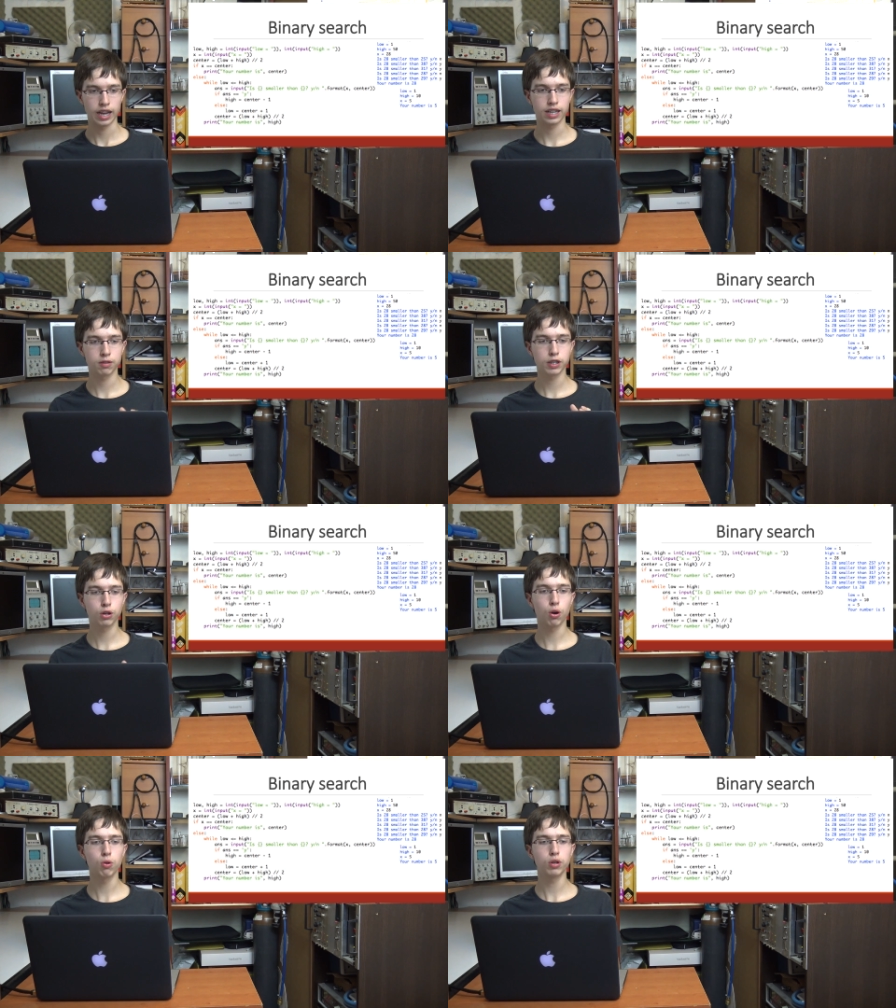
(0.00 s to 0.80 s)
and we
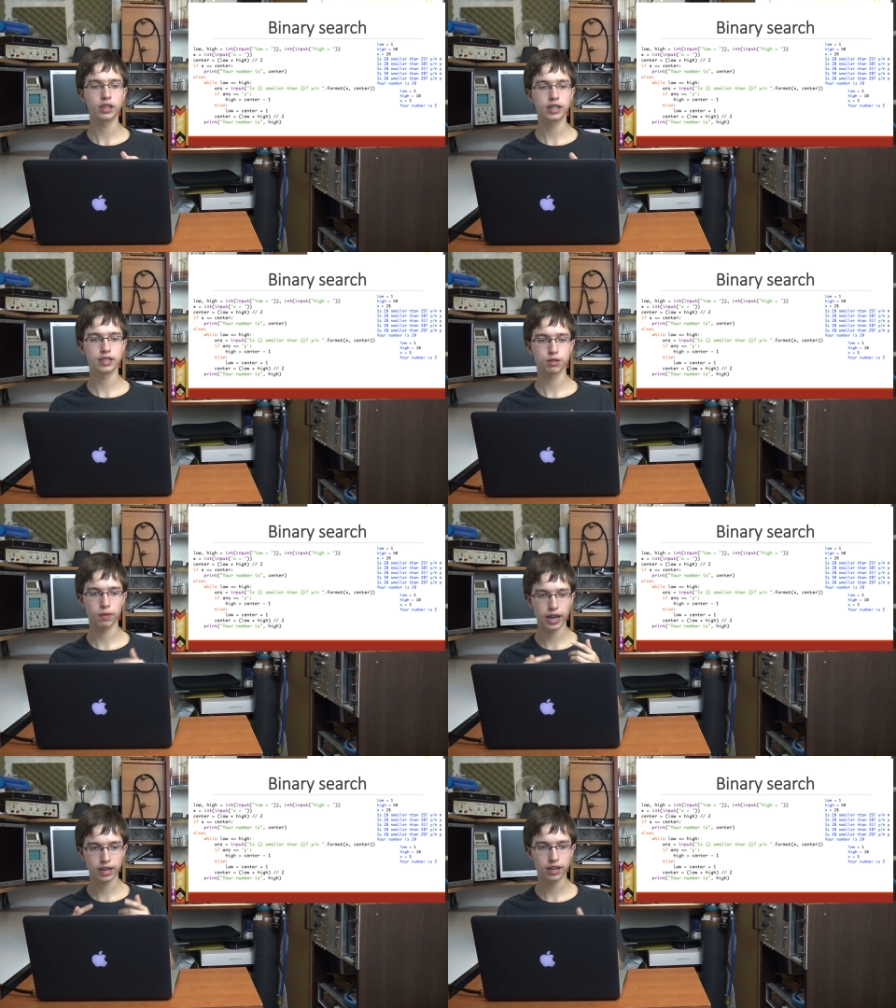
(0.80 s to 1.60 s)
go in this
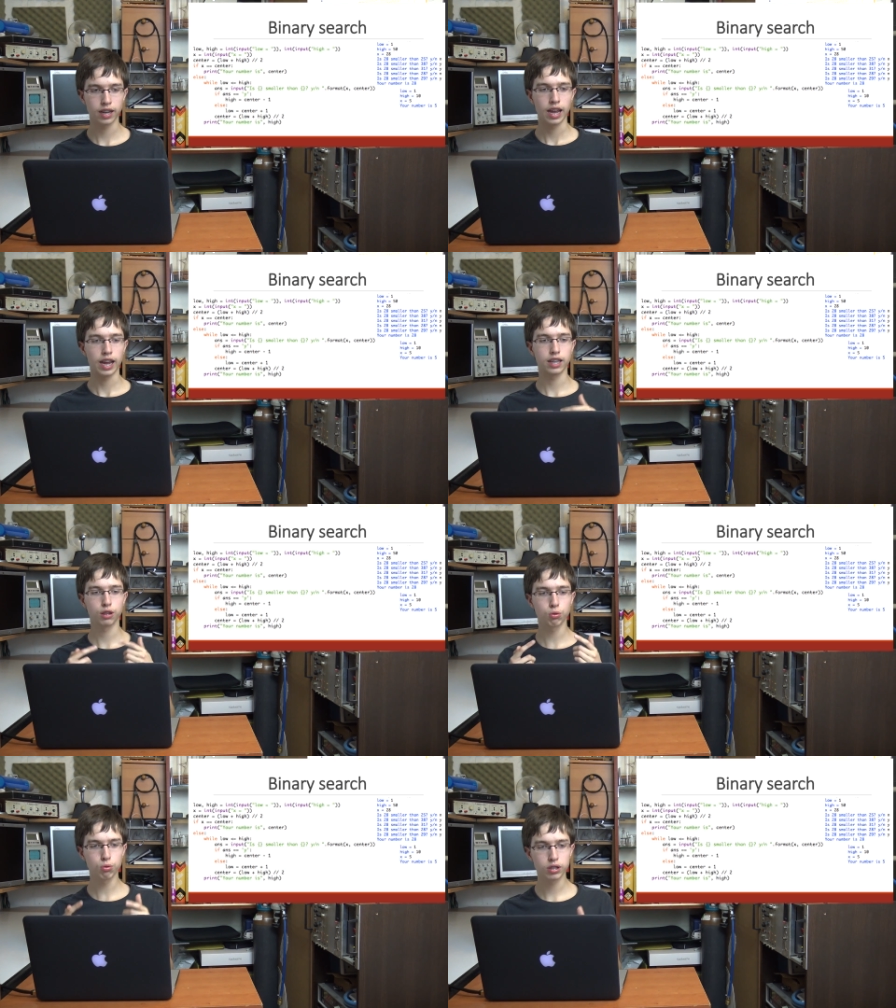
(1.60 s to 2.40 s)
way
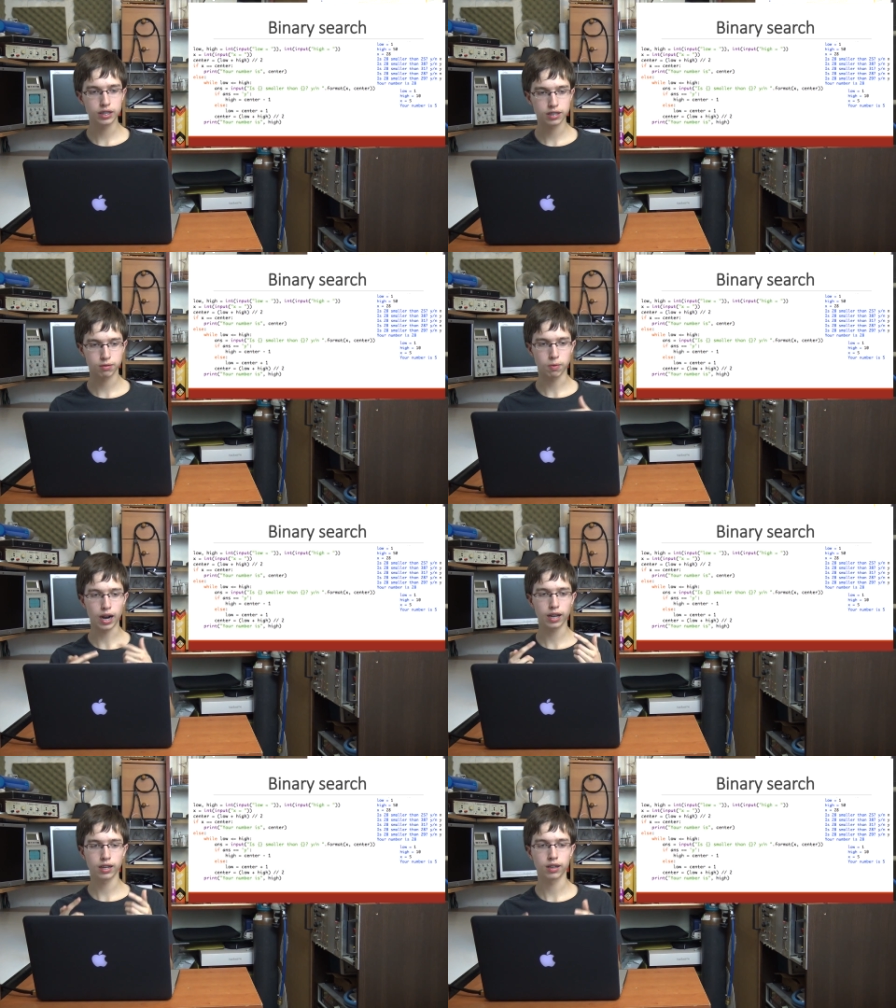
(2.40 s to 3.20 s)
and do this
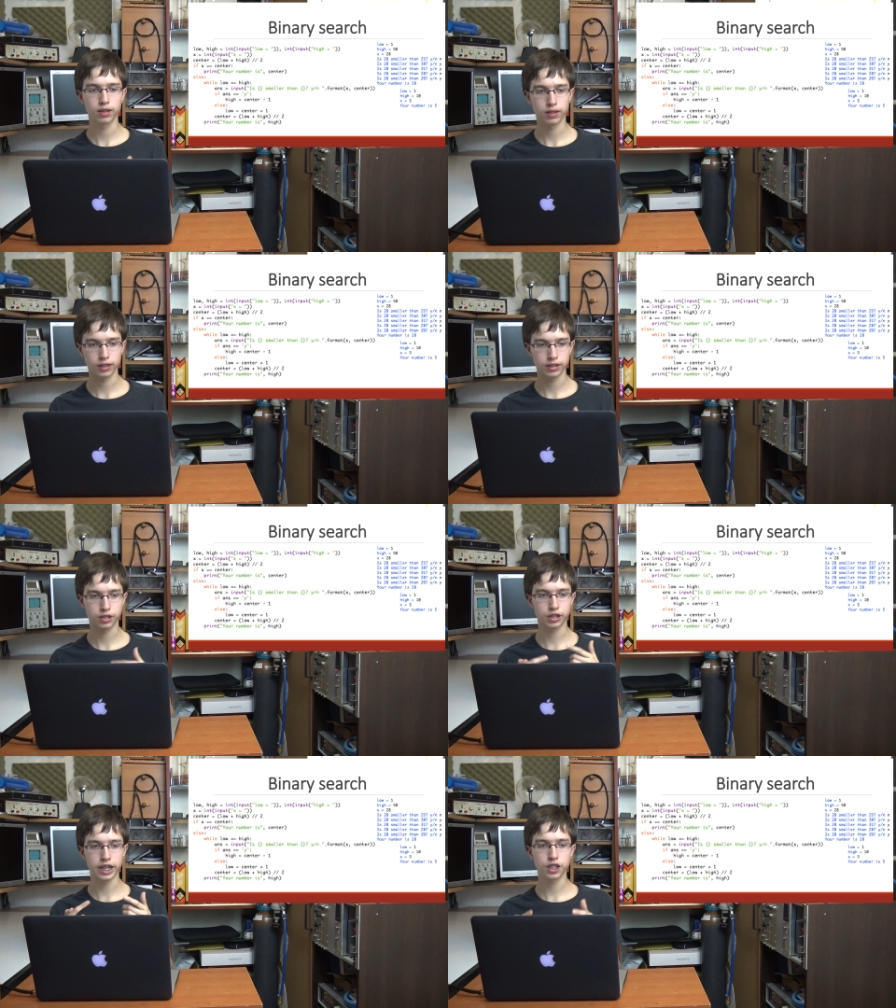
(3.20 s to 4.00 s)
while
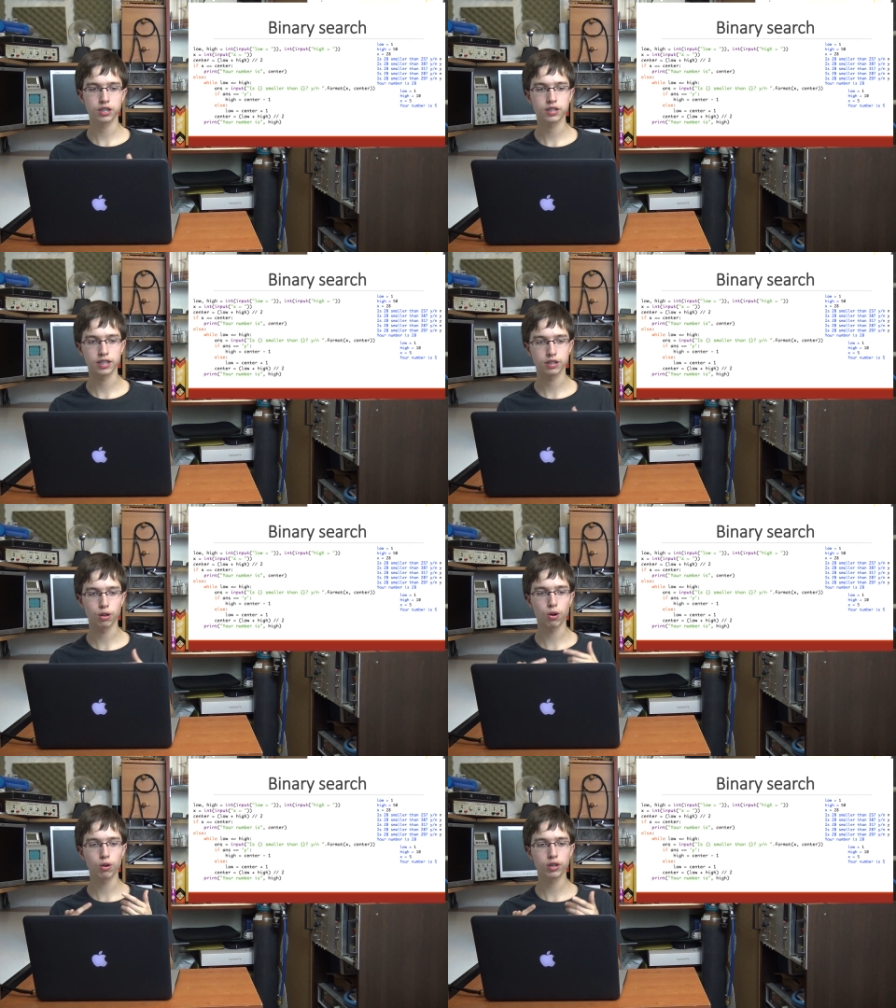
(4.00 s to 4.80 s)
iterations as
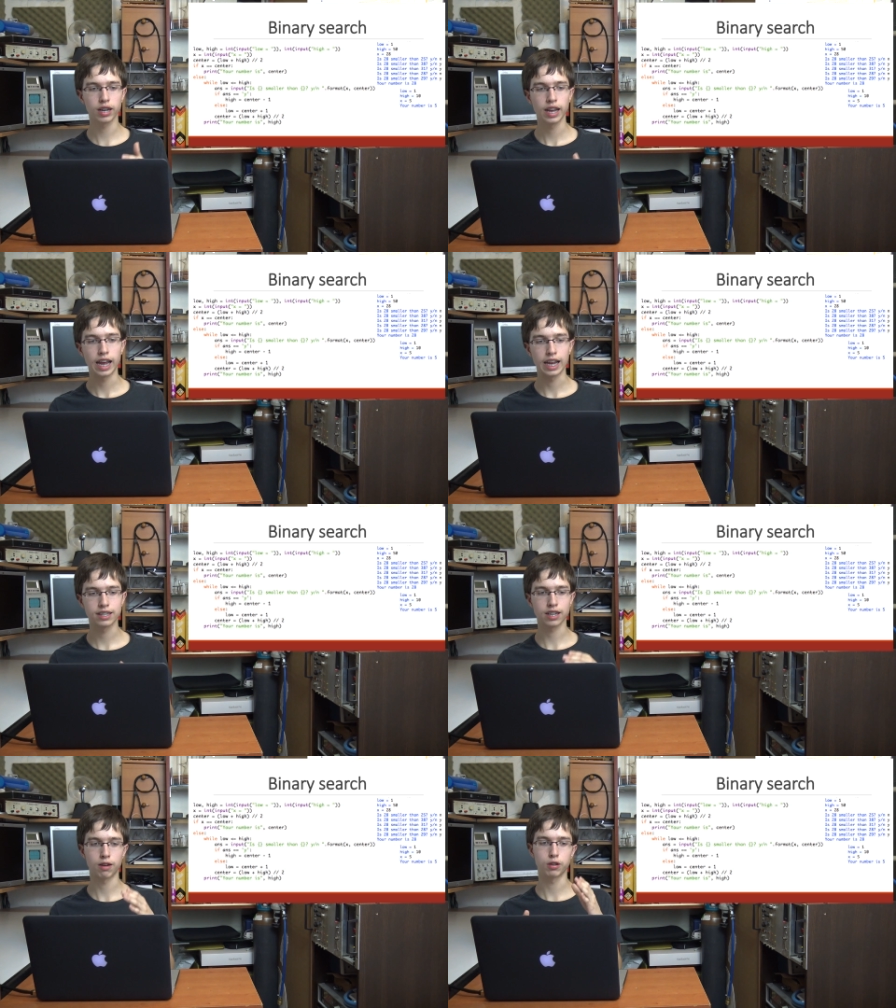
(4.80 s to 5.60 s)
long
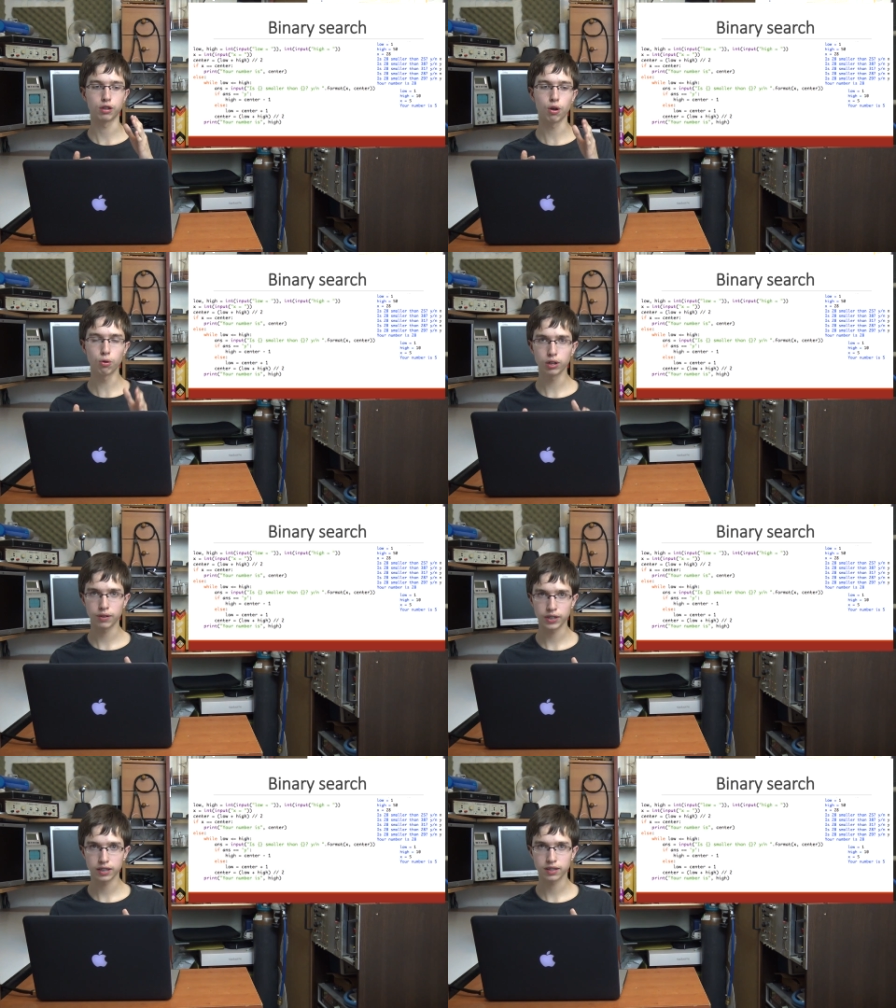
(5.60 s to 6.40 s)
as our low
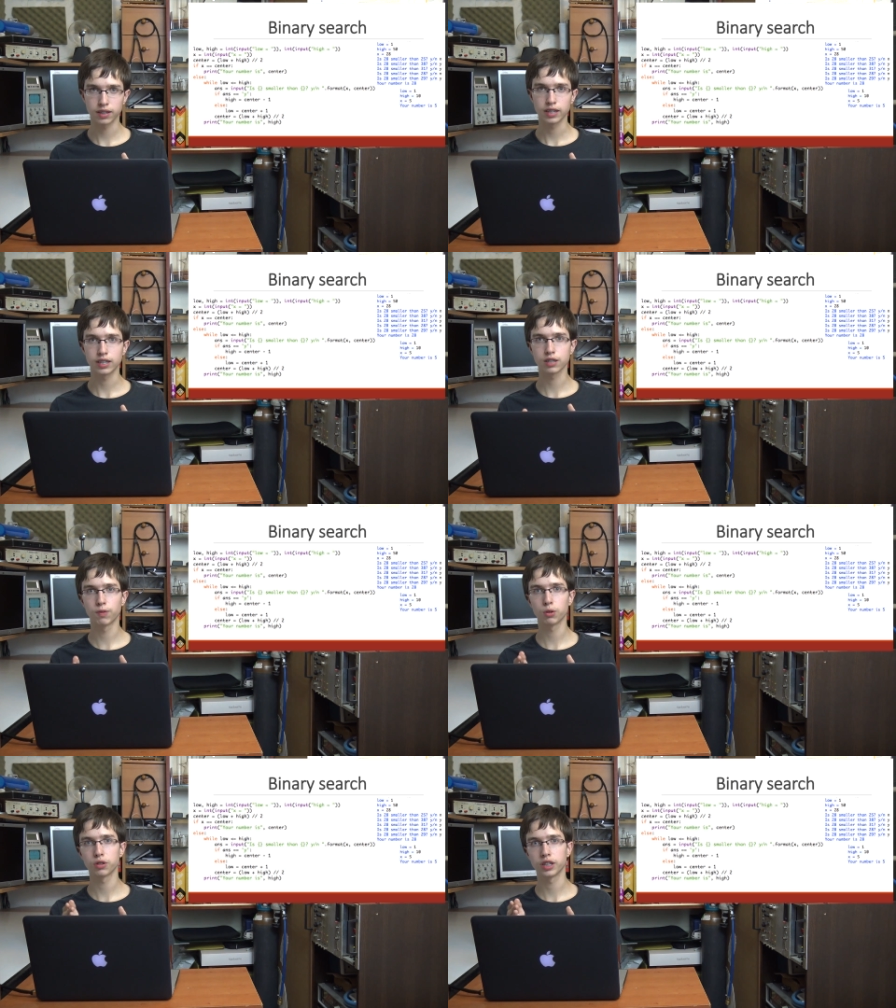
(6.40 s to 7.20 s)
limit is
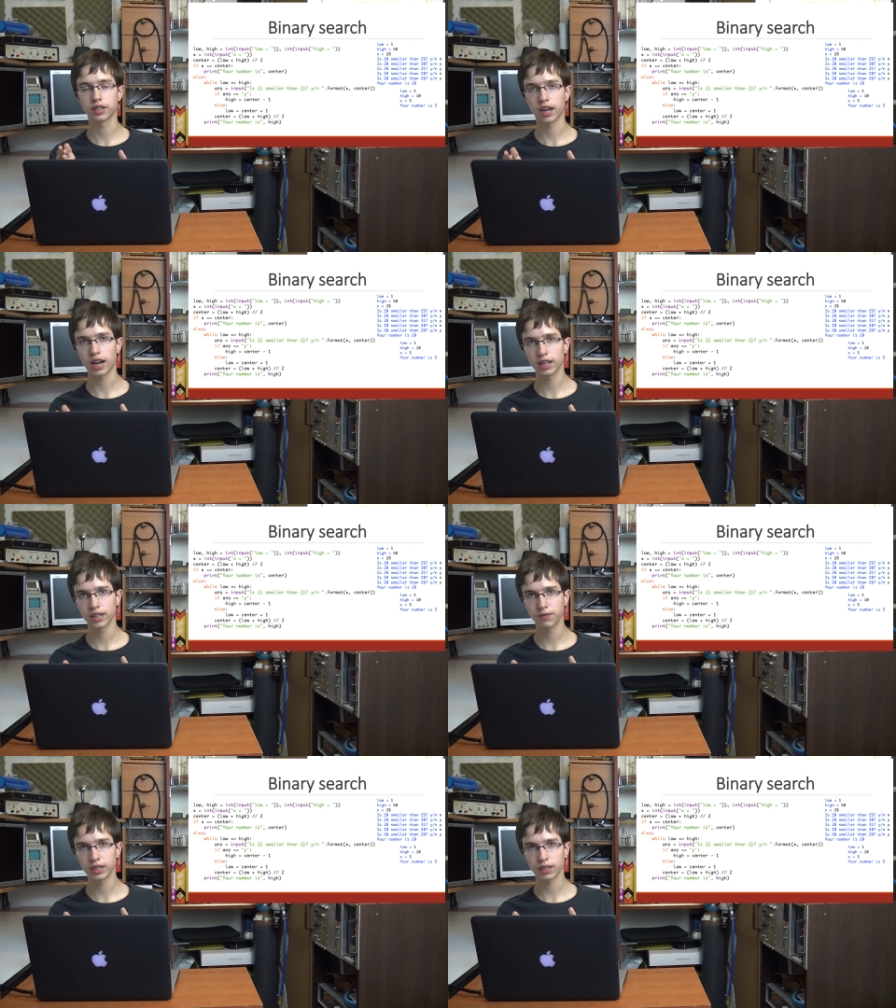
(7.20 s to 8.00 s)
smaller than high
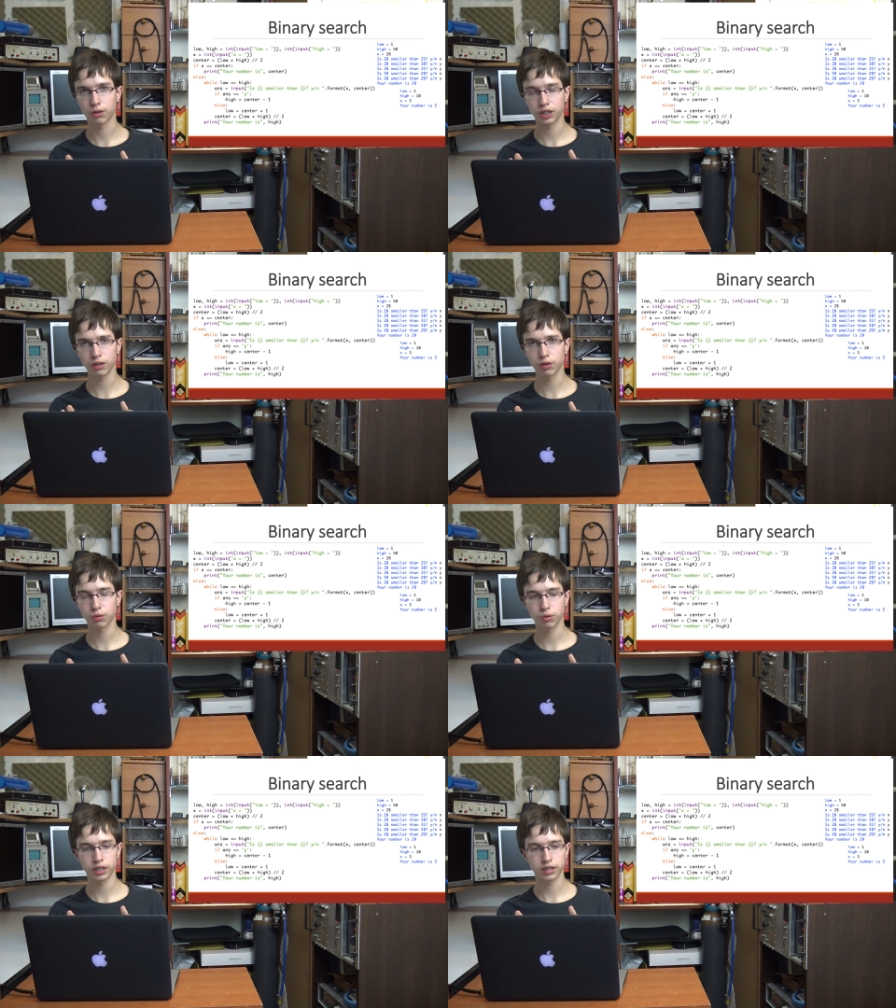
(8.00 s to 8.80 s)
limit or equal
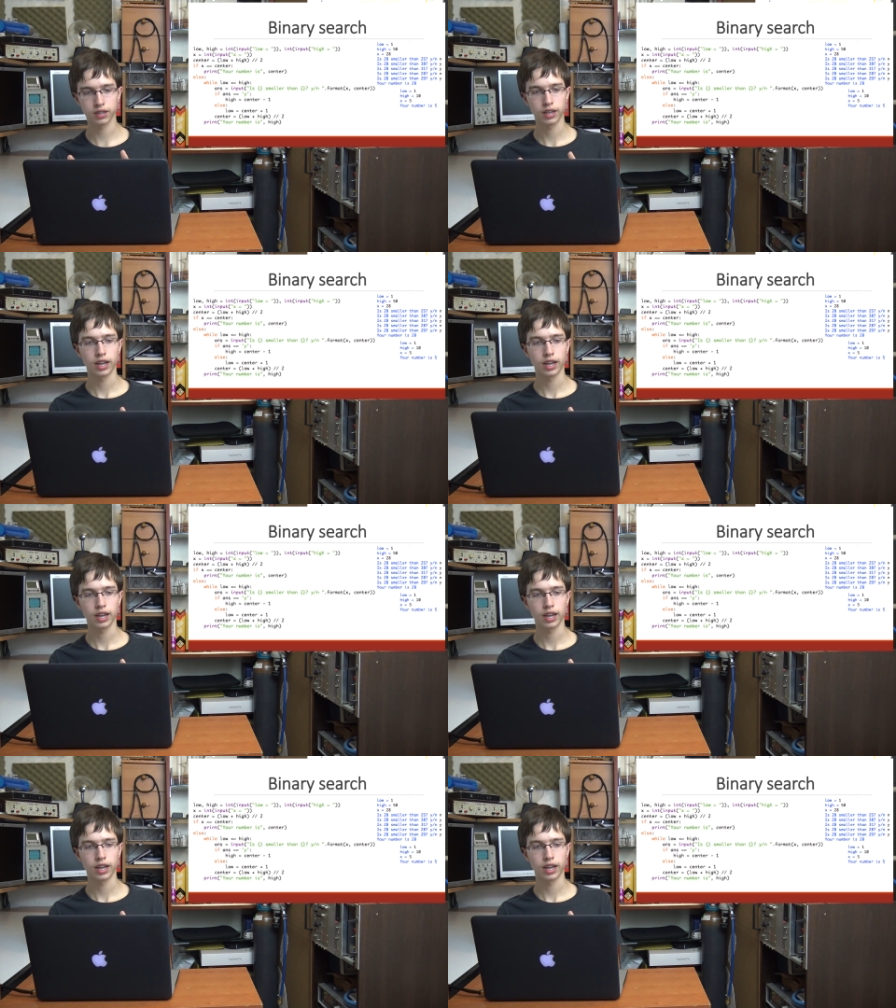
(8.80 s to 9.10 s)
to it